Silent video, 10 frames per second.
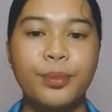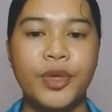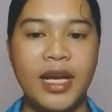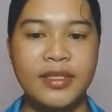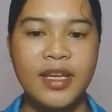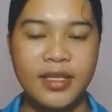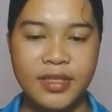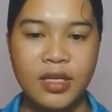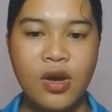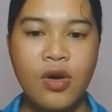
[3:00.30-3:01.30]

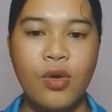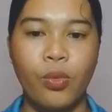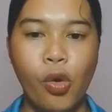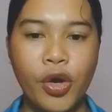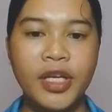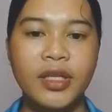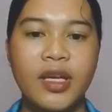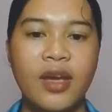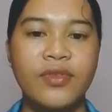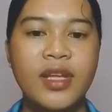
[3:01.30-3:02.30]
process: work,
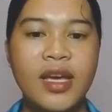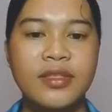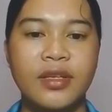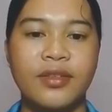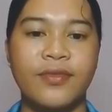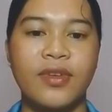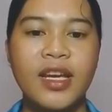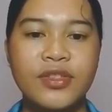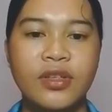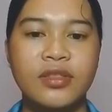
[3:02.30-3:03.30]
evidence,
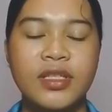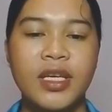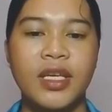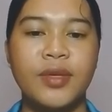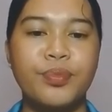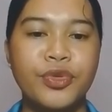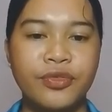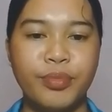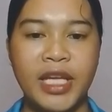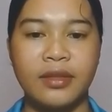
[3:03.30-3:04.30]
reflections,
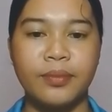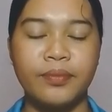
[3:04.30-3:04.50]
improvement.